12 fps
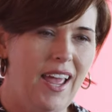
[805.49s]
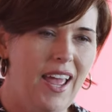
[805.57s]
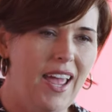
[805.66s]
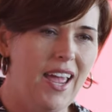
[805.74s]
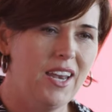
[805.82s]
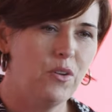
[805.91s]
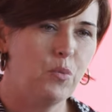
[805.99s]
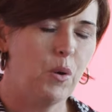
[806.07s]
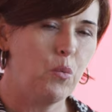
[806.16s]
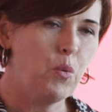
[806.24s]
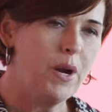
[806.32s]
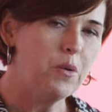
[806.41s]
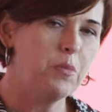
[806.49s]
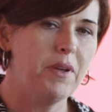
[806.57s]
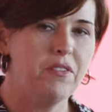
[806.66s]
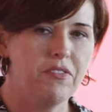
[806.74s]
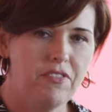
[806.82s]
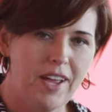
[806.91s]
And what we were
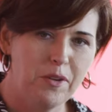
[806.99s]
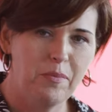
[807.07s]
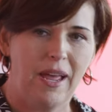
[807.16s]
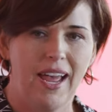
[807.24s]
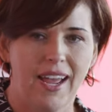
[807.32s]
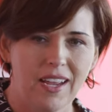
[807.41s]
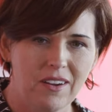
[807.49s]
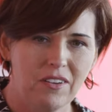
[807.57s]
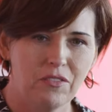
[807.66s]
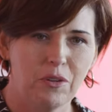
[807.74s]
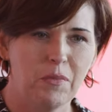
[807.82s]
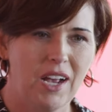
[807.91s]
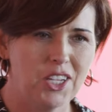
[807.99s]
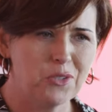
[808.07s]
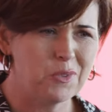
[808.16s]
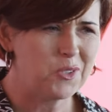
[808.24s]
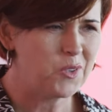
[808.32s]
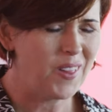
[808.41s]
being fed back from
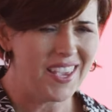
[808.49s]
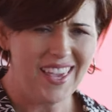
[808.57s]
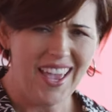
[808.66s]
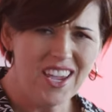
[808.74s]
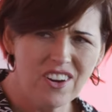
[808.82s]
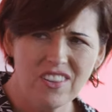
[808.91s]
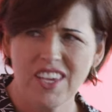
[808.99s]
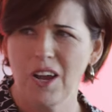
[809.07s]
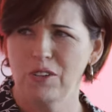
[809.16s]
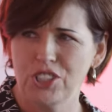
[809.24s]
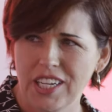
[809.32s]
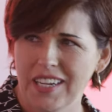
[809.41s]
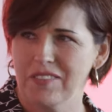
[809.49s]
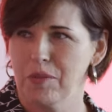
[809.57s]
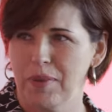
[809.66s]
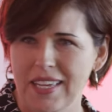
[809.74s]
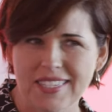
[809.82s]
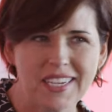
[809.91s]
customers were like, "Hey, you're the OG of the
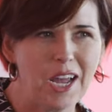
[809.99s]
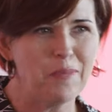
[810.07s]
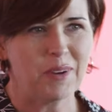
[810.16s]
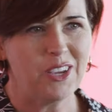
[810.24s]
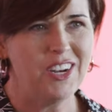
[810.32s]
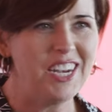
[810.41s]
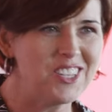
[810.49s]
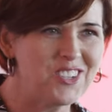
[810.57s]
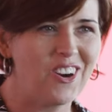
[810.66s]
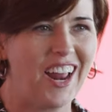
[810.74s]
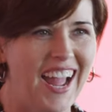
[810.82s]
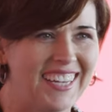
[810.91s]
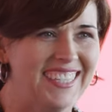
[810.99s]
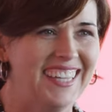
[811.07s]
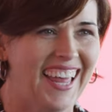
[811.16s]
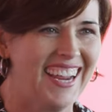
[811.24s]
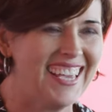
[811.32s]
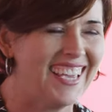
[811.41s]
pizza company. You need to start acting
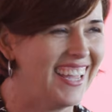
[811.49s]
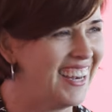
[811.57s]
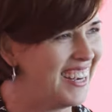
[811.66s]
like it."